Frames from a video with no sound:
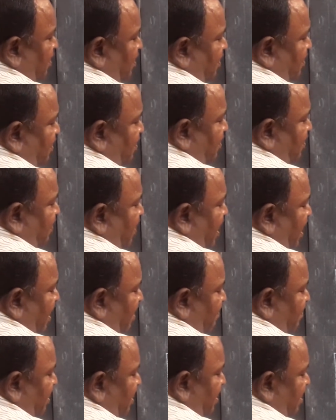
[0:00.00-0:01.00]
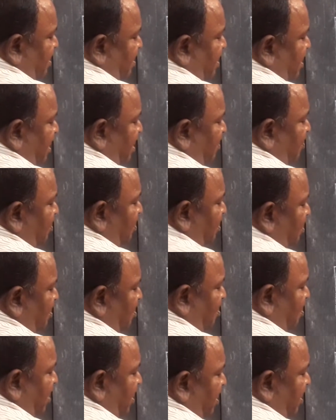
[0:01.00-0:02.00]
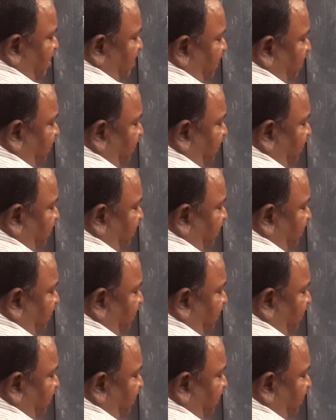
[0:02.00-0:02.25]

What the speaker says: So we are having a rectangular coil.